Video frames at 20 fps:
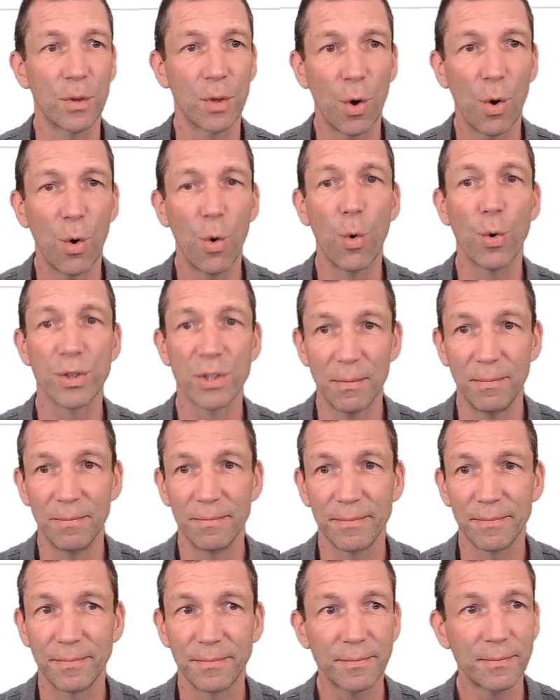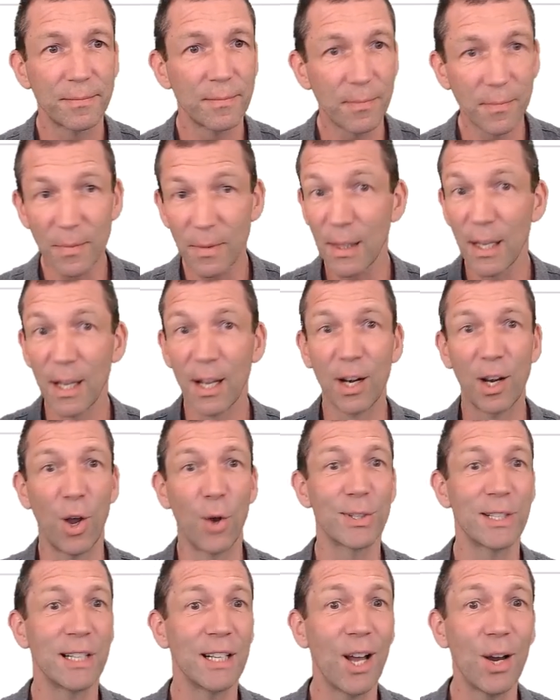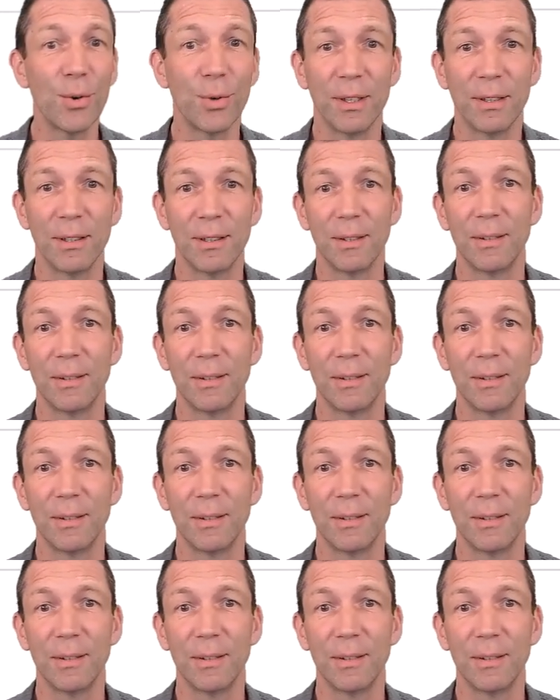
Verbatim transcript: Awesome. Close and load.